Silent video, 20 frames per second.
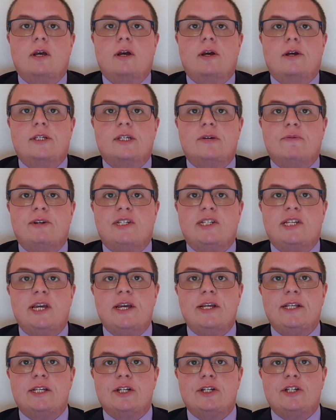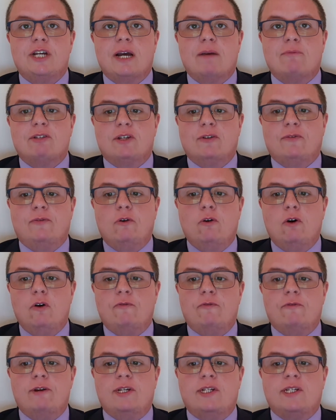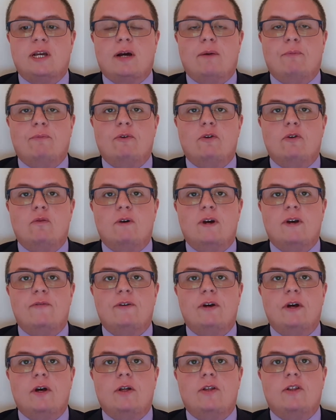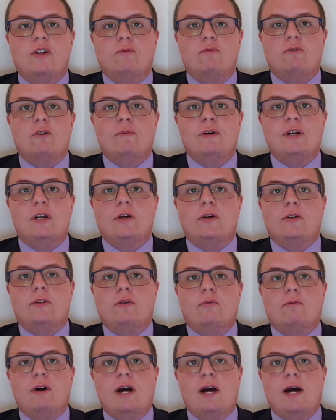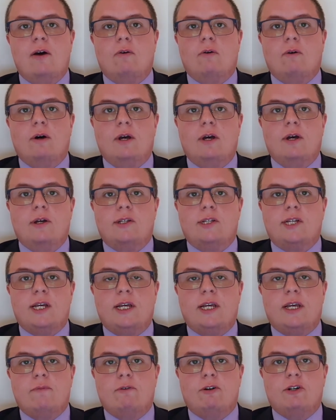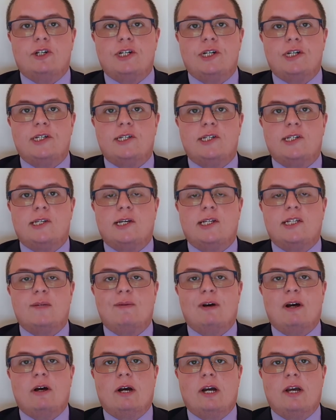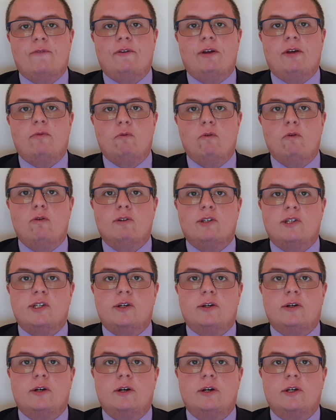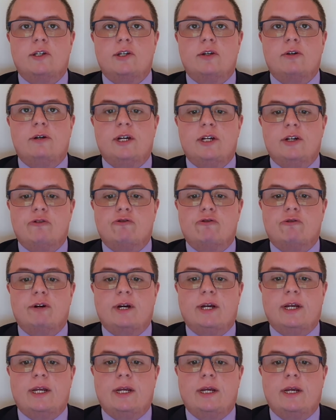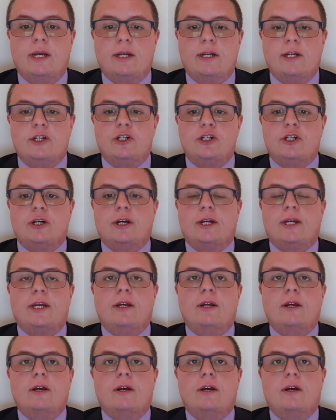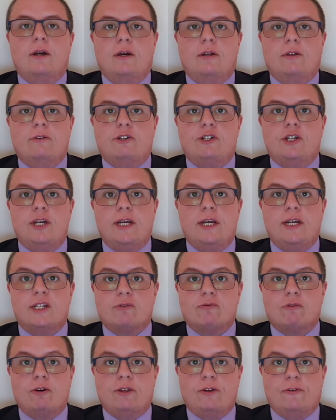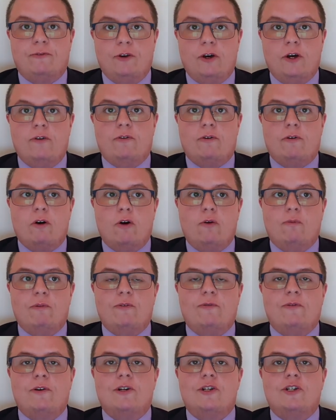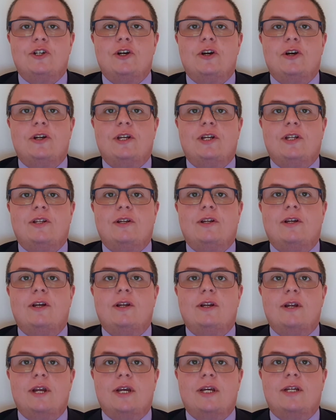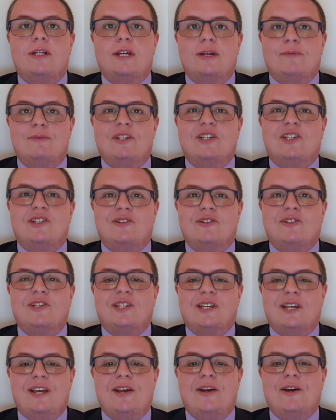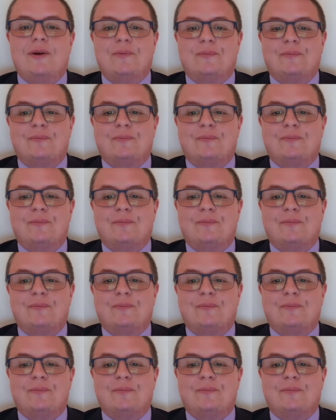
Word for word: So we see it in chapter four, for example, with the woman at the well, taking what Jesus says about living water too literally initially, though she gets rather further on with her journey than Nicodemus does here.